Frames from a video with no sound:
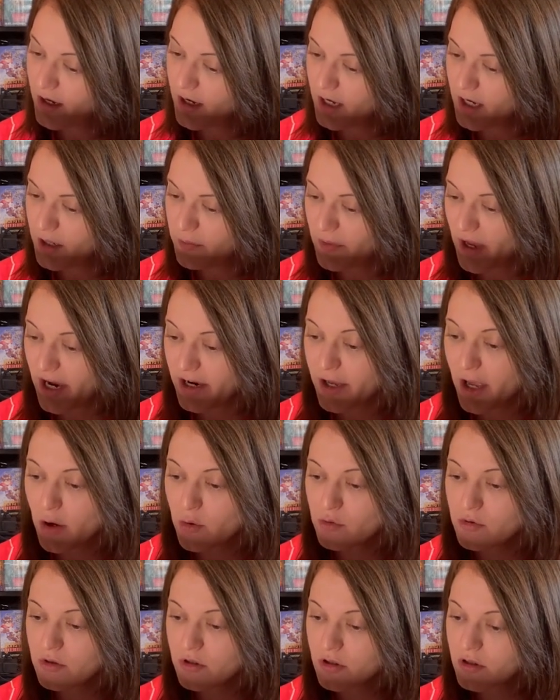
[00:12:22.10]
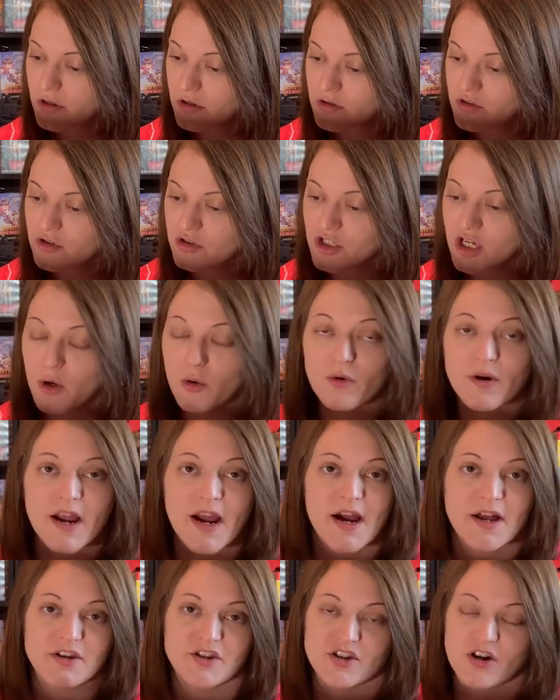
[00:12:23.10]
I own Total
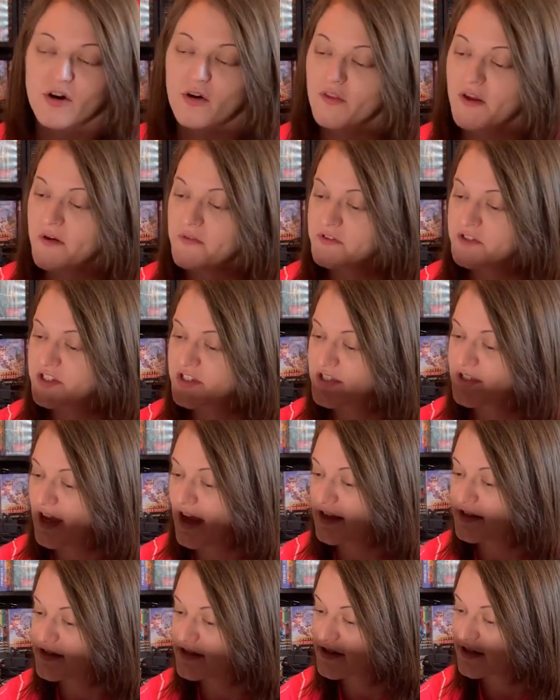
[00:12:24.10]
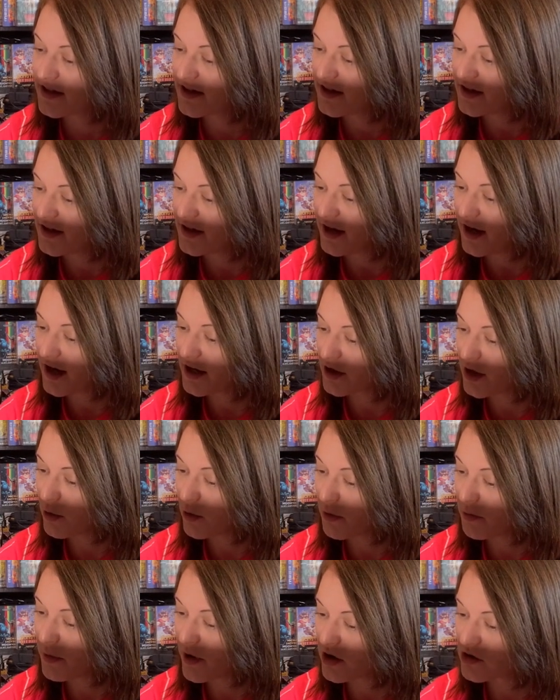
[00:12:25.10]
Carnage. I got that on the SNES. I
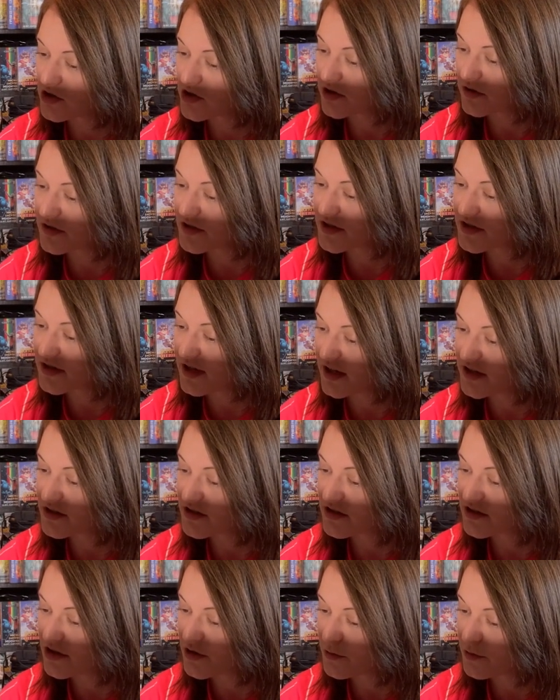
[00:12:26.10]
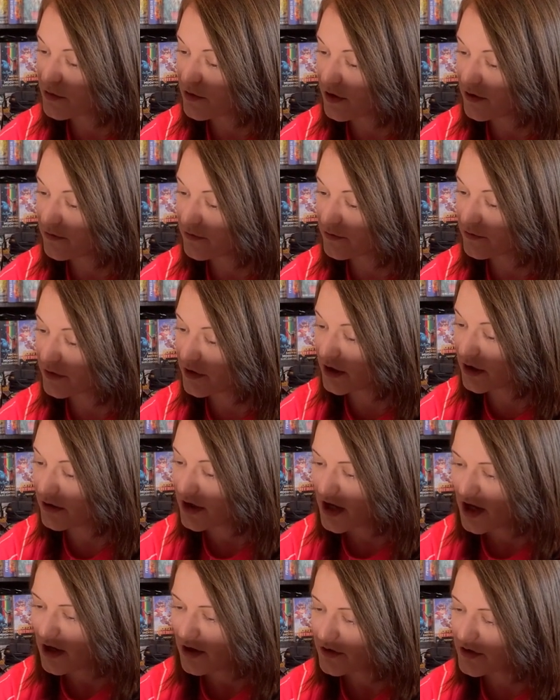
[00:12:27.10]
go unboxed on the SNES. Super
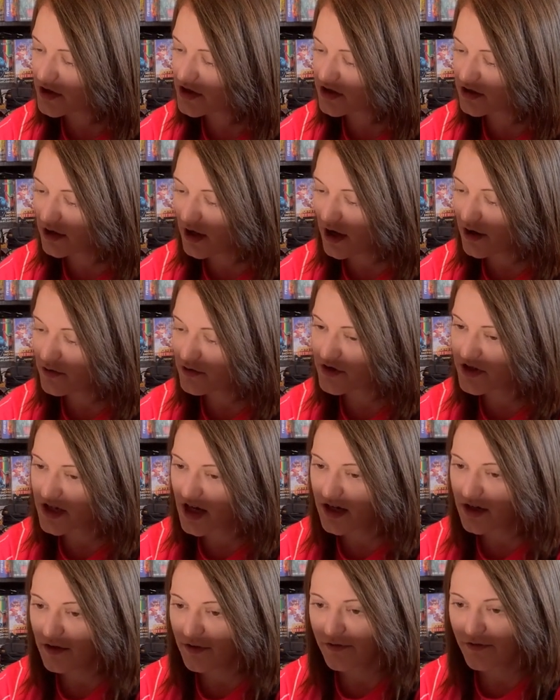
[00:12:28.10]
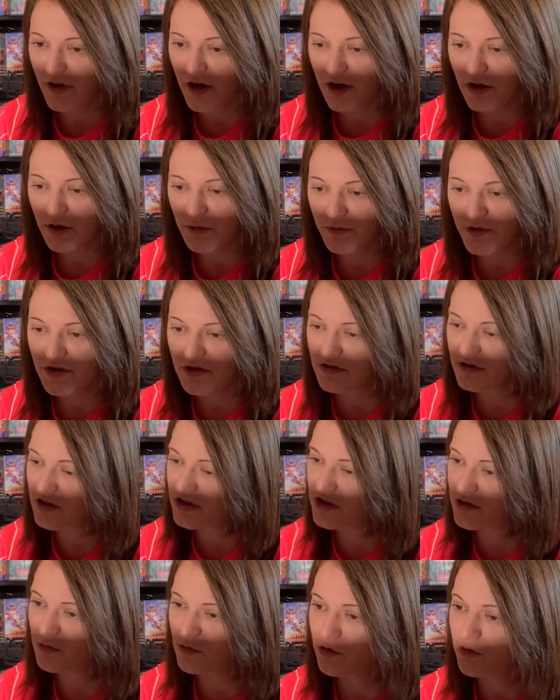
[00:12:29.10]
Off-Road. There's loads. Xenophobe.
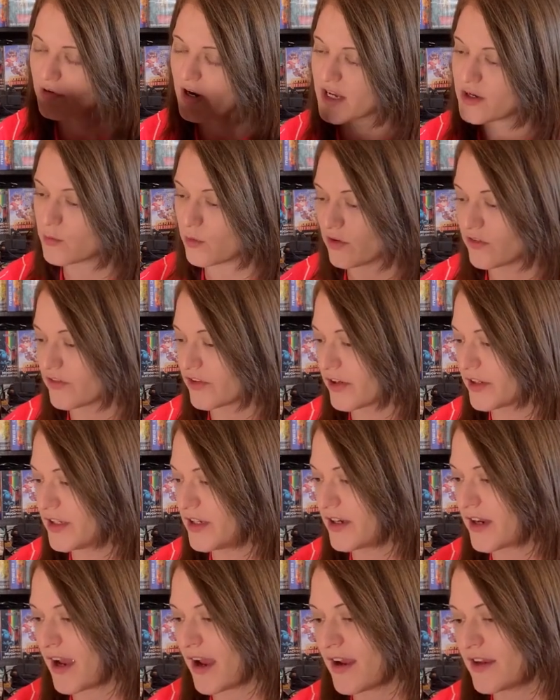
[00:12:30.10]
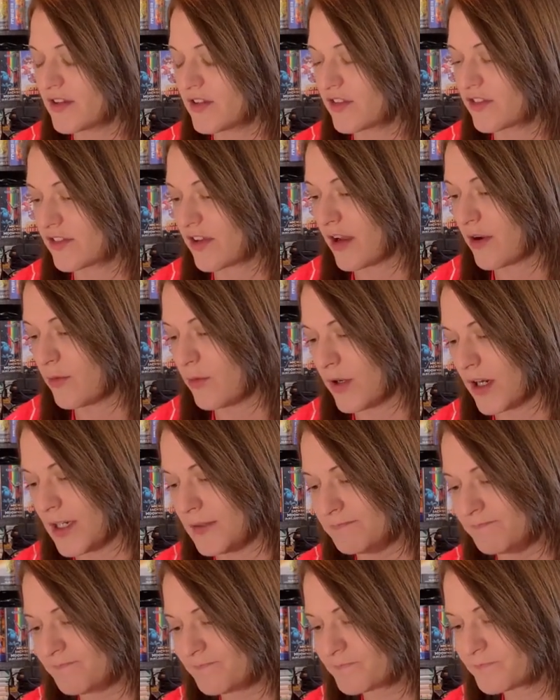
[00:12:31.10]
There's some great ones on here, guys. So,
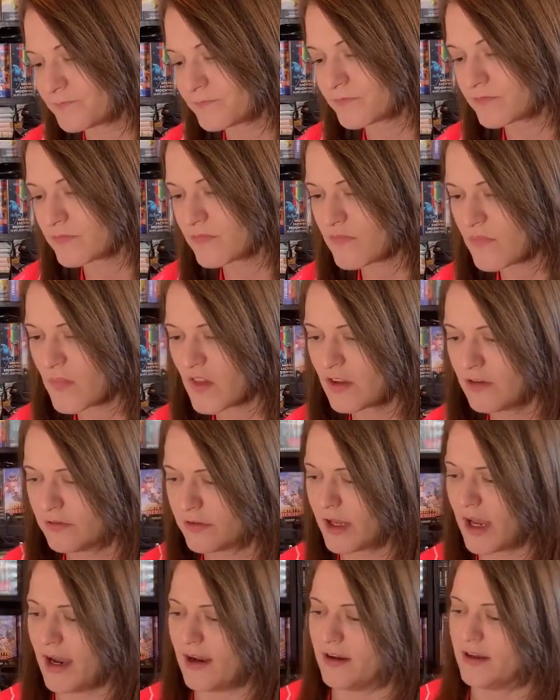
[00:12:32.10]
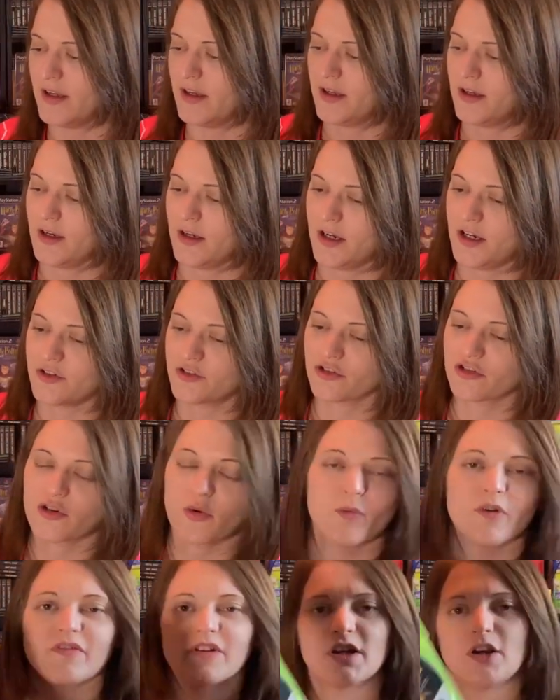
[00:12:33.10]
yeah. It does
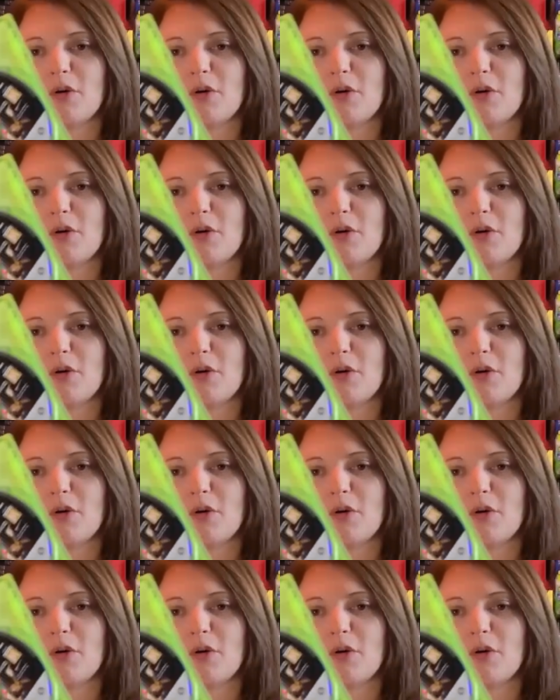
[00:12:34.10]
come with a